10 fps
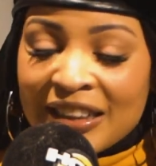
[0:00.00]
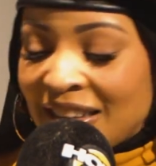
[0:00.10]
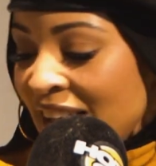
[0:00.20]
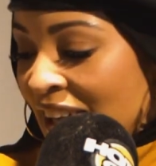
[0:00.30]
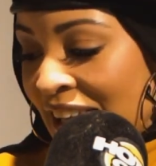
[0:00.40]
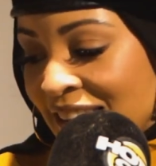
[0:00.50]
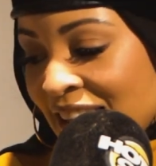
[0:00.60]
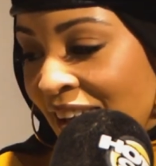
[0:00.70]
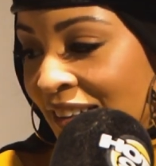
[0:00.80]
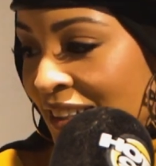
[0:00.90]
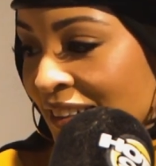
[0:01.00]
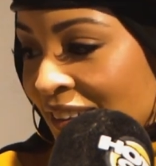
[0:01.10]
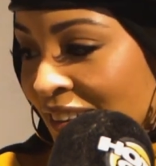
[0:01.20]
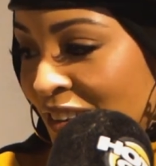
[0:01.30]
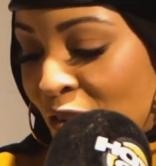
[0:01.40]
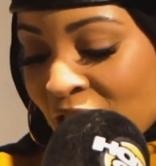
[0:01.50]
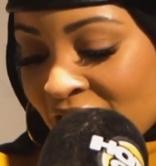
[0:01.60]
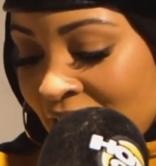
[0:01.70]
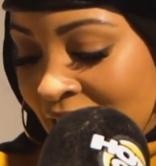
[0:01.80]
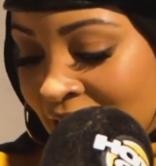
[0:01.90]
And yeah. Donique and Golden
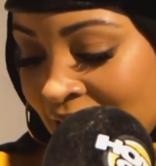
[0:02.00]
Child.